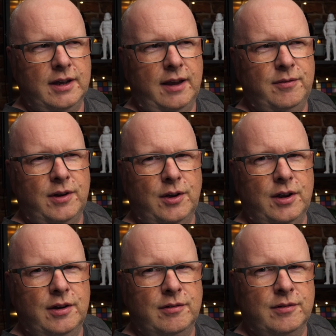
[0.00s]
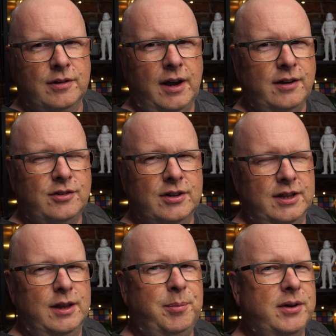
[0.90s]
even though you're
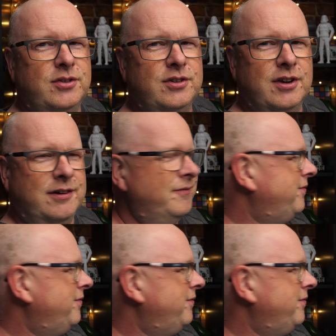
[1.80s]
actually the passenger.